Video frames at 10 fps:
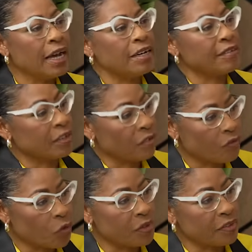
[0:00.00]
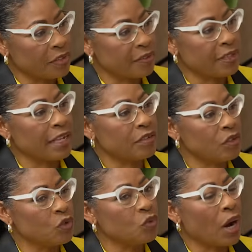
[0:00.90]
the set of courses that
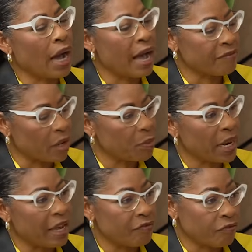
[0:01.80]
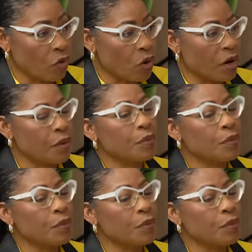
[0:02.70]
you have applied for.